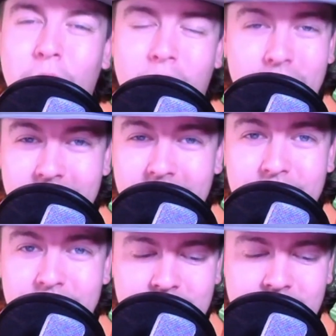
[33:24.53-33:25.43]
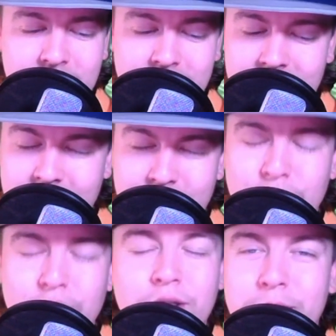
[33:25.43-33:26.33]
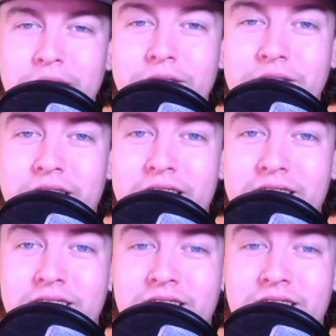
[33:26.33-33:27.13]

hard in the AFC, and I truly believe that